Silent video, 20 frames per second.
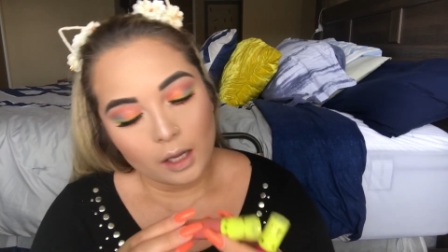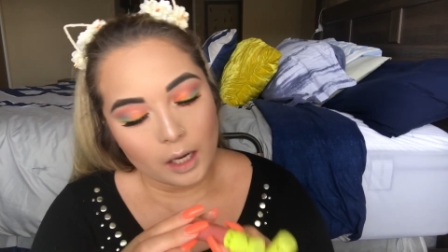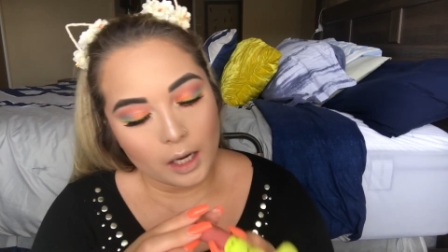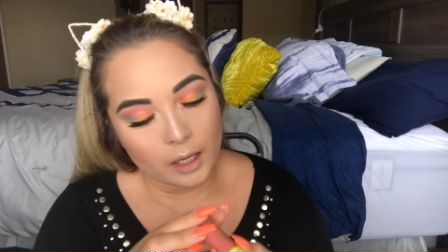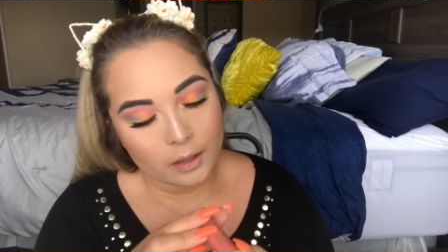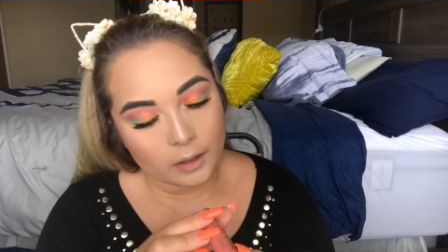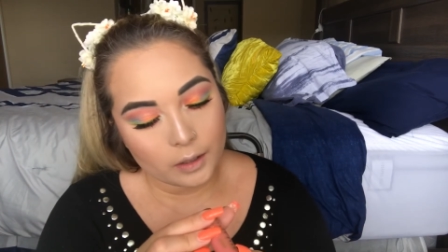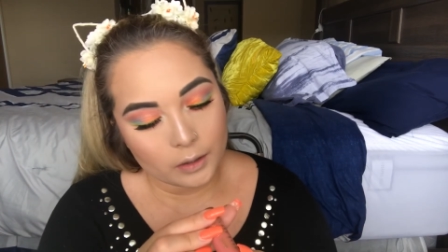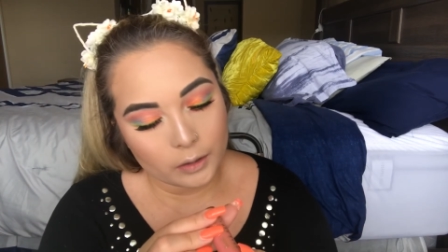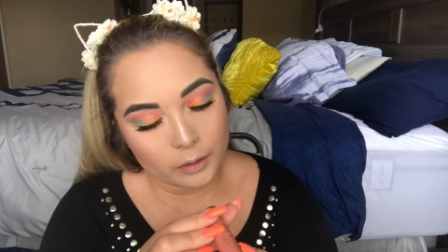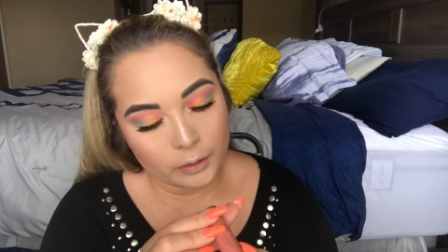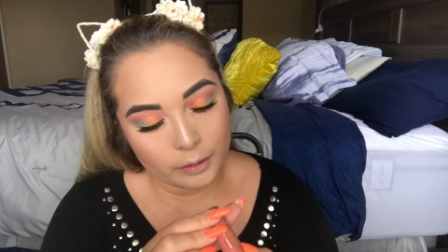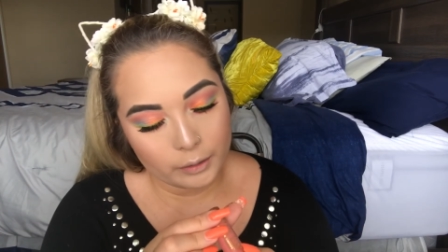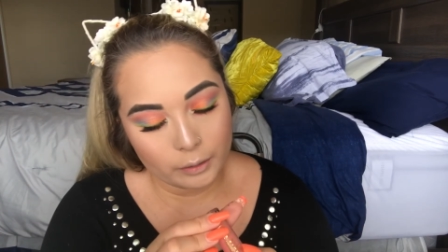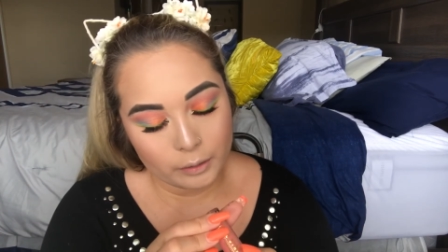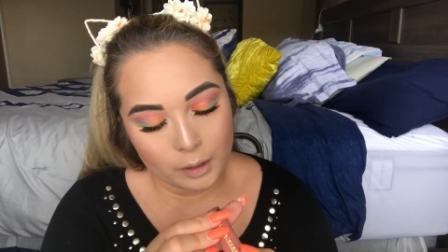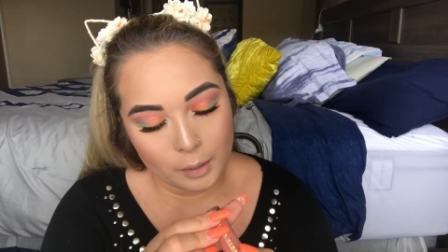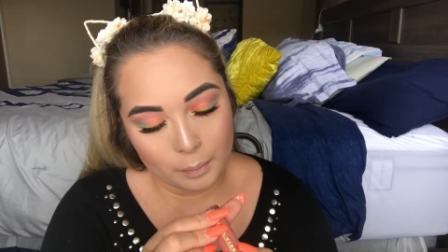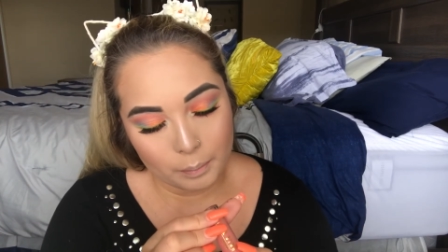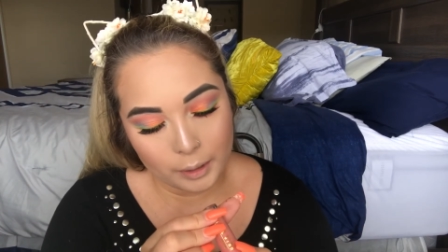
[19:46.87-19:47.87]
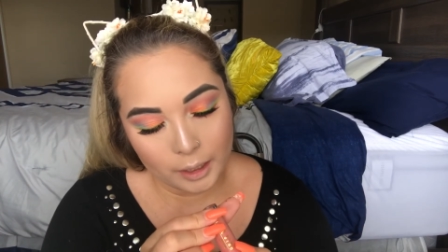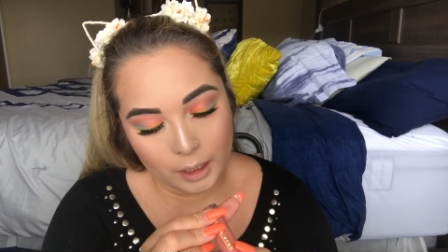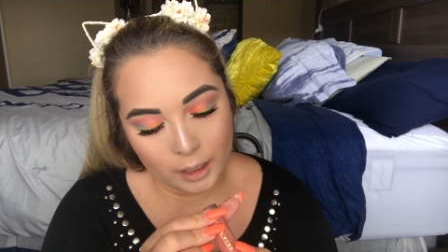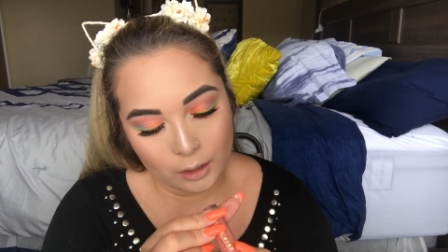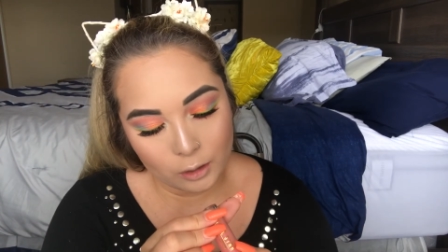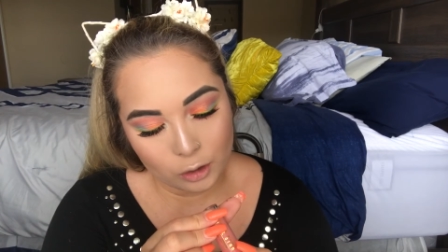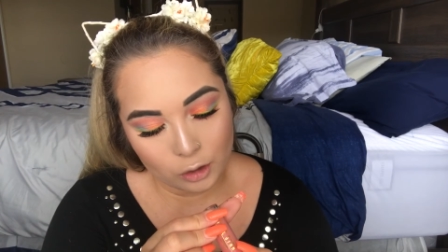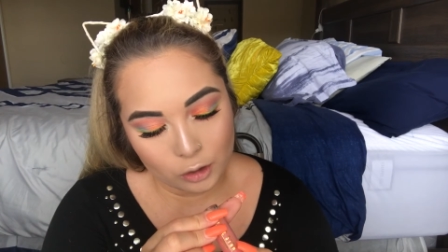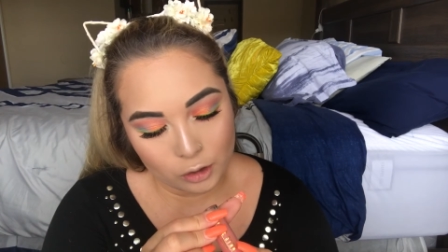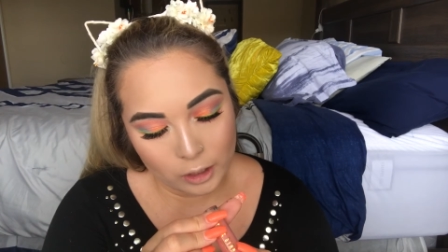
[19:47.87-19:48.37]
and this nude
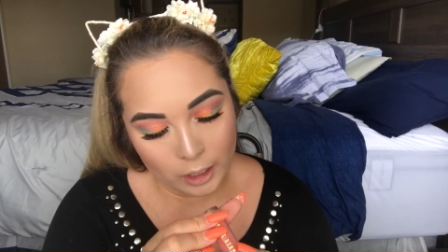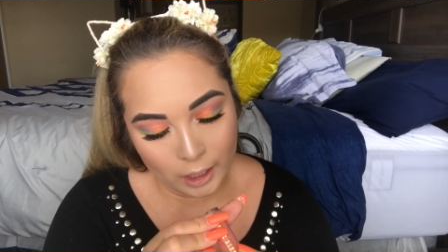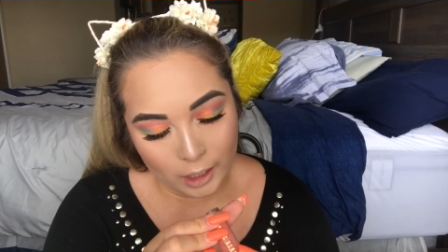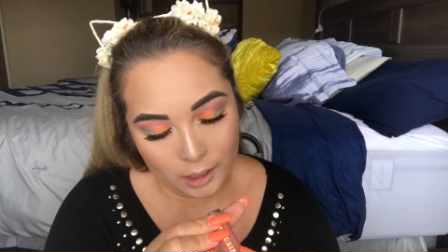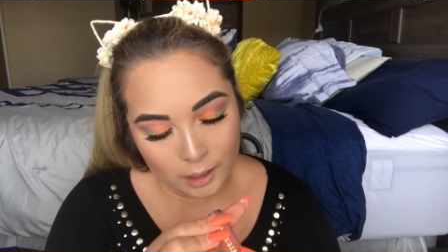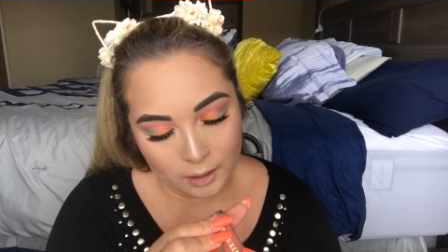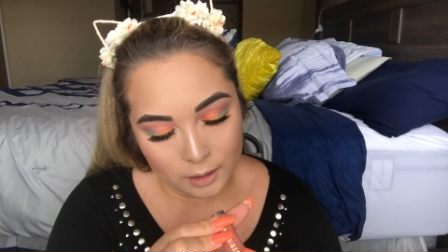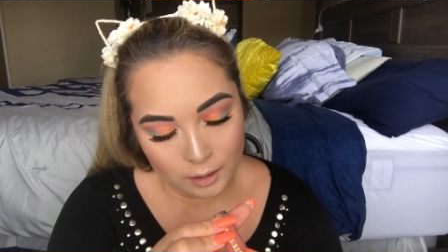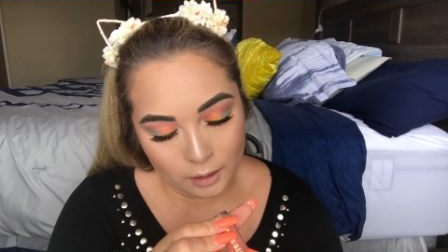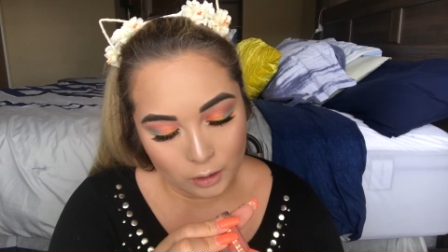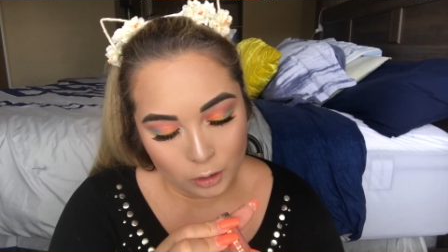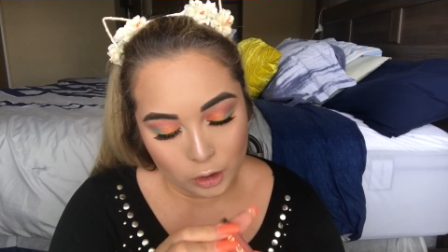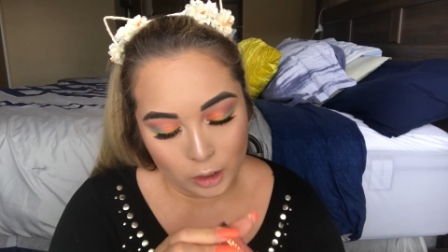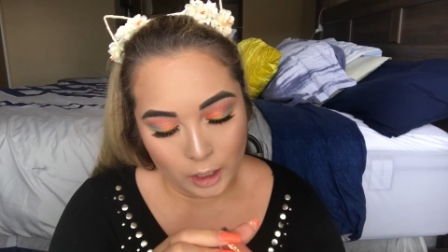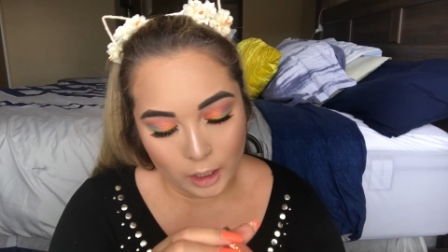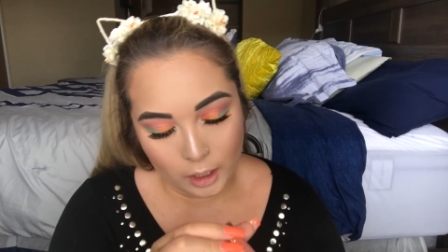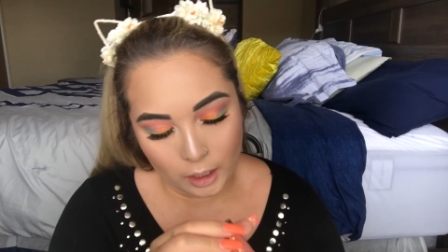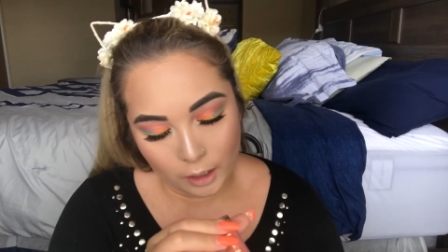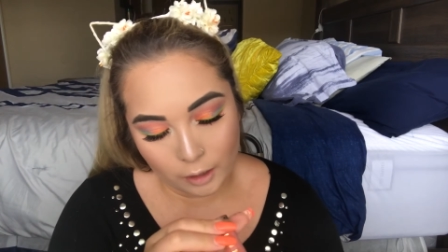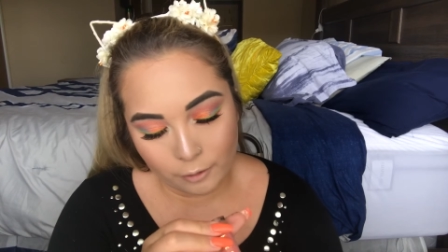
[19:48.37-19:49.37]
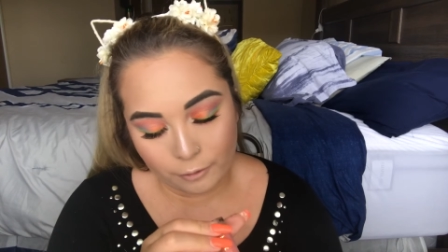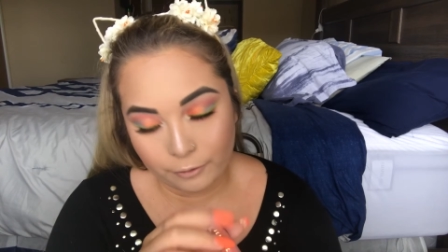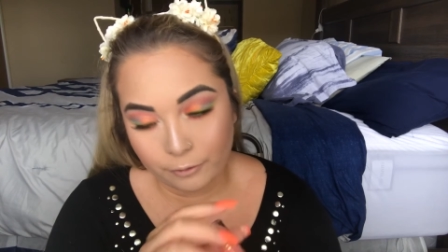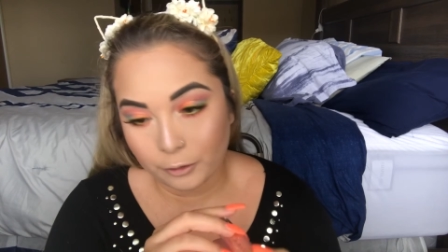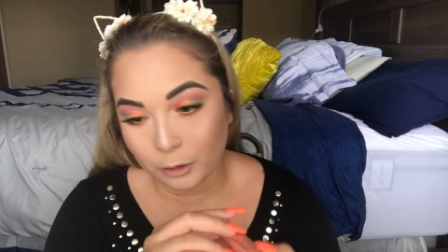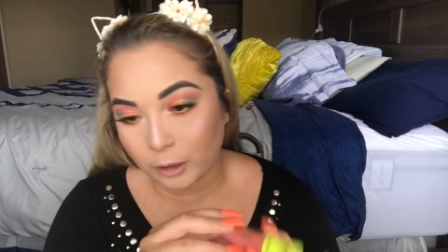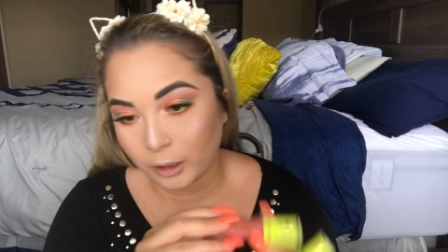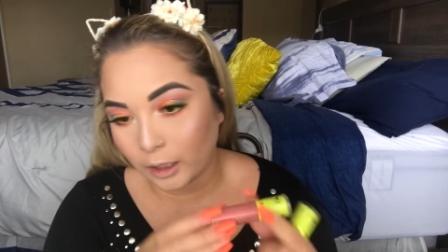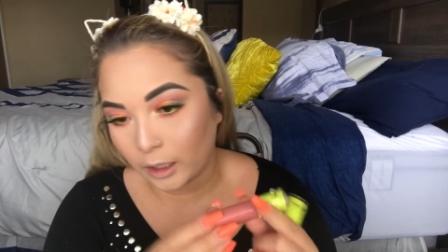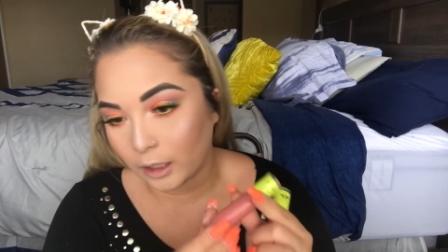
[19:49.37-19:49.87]
peach shade is in the shade
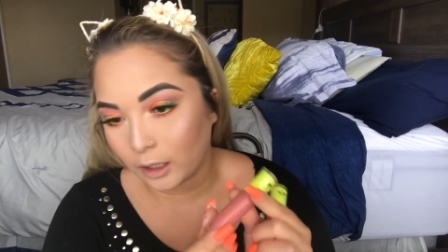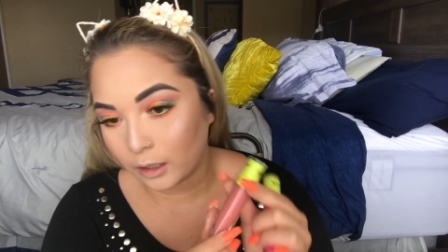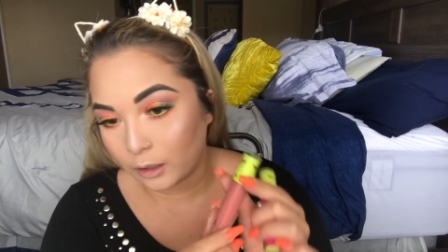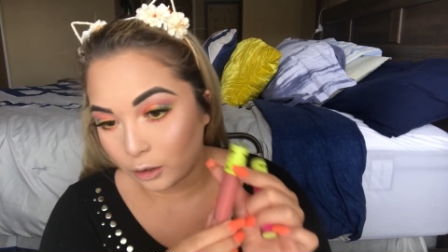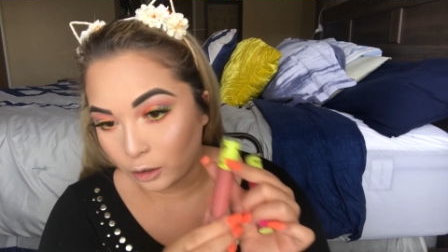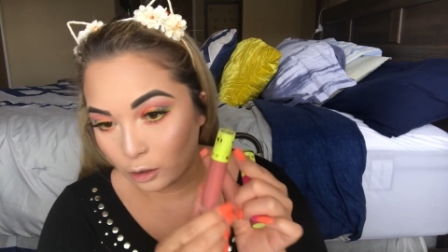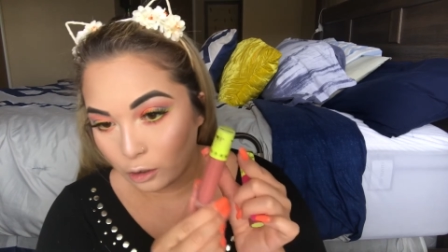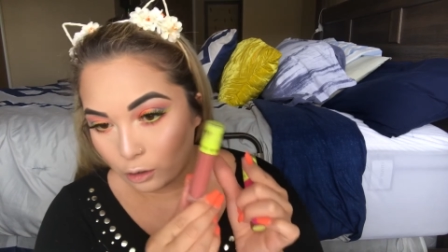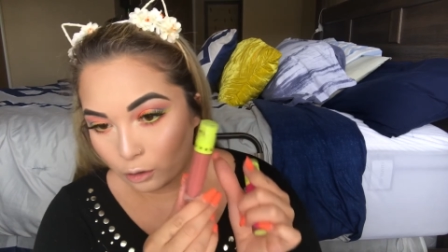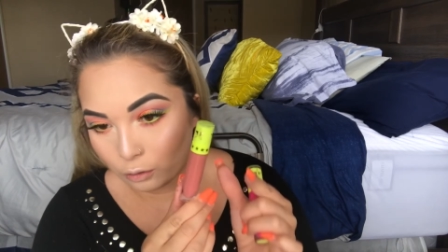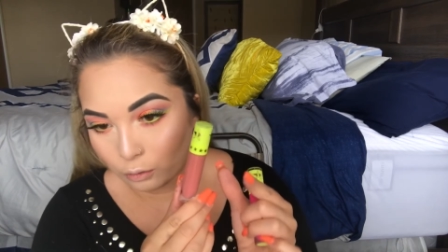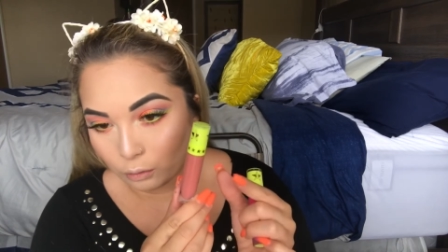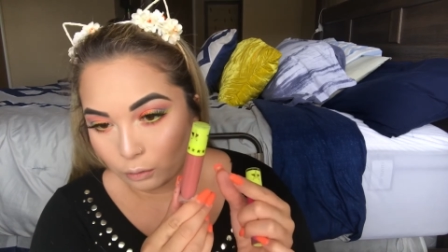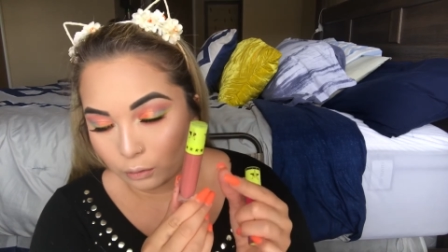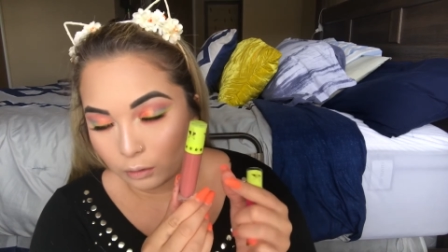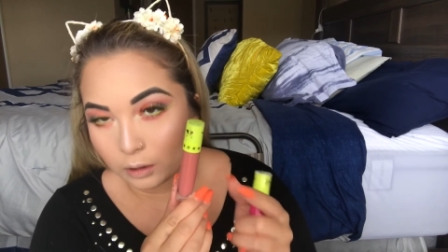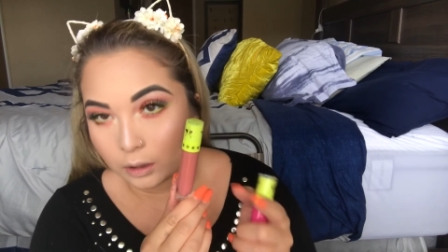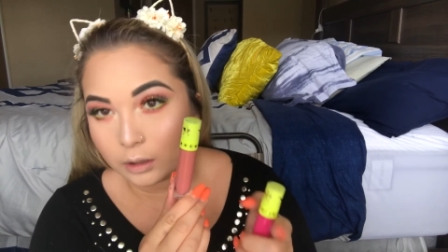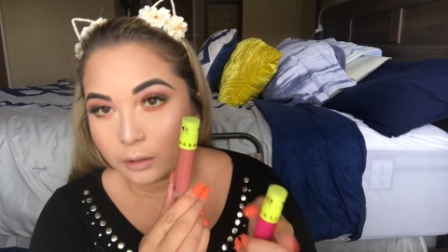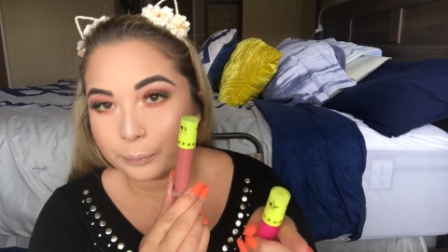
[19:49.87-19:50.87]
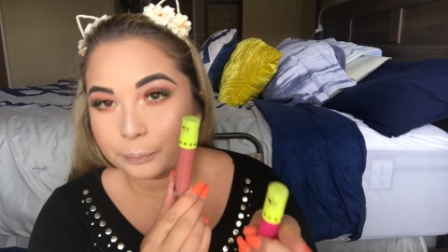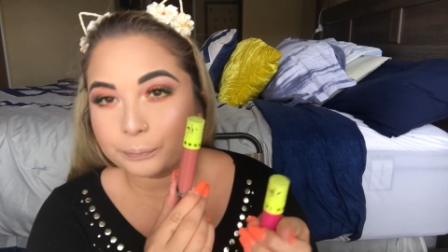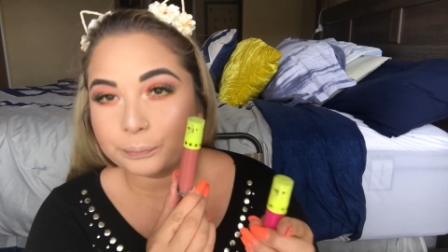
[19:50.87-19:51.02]
Fully Nude.